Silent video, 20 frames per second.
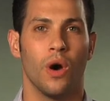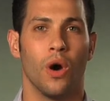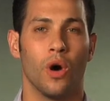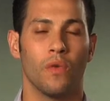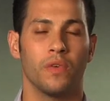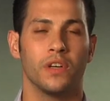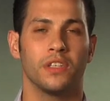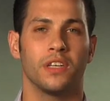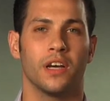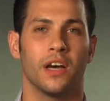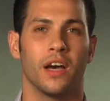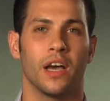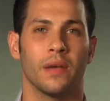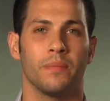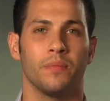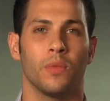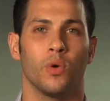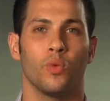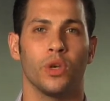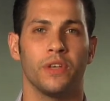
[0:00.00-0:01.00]
Over
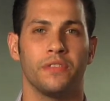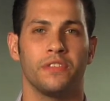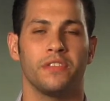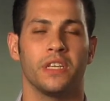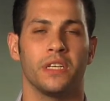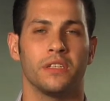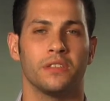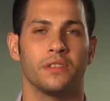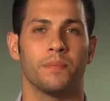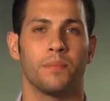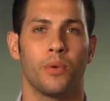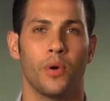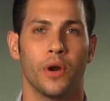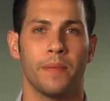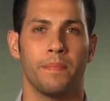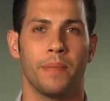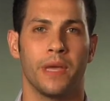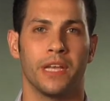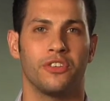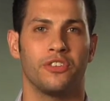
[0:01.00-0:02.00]
time, we've seen some
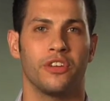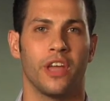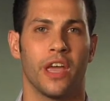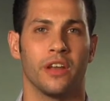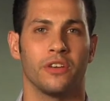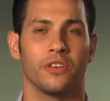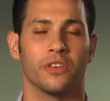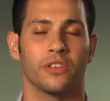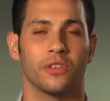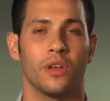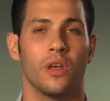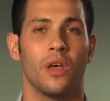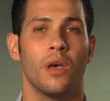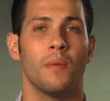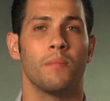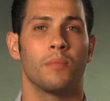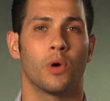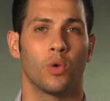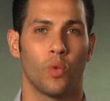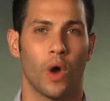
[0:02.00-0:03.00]
pretty big changes,
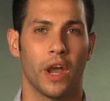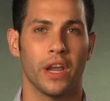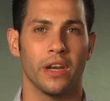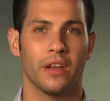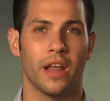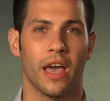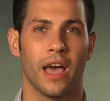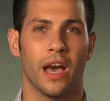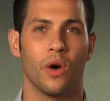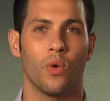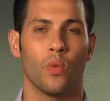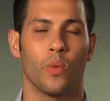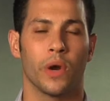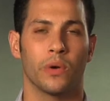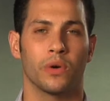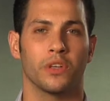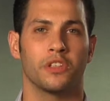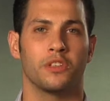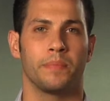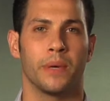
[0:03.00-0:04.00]
but right now
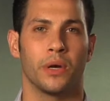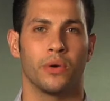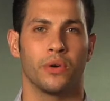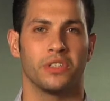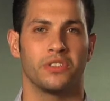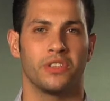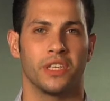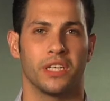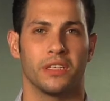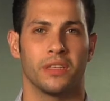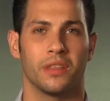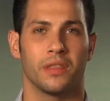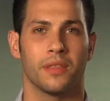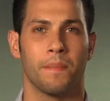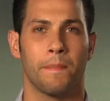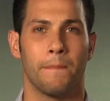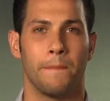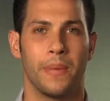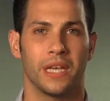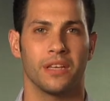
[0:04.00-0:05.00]
we're experiencing
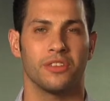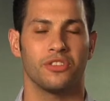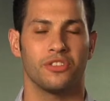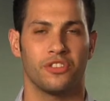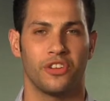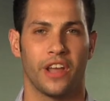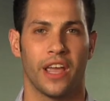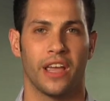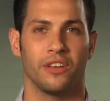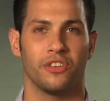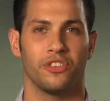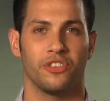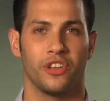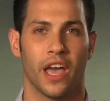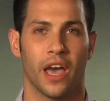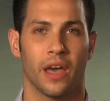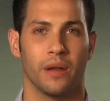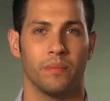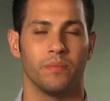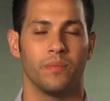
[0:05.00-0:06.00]
the biggest change
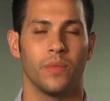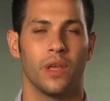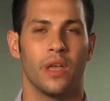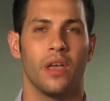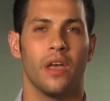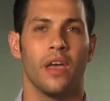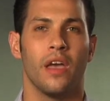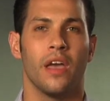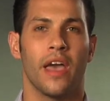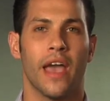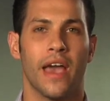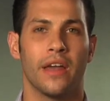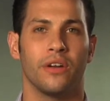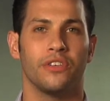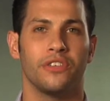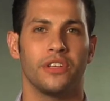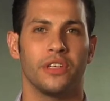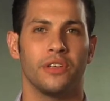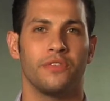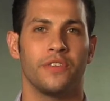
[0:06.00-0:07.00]
yet. Energy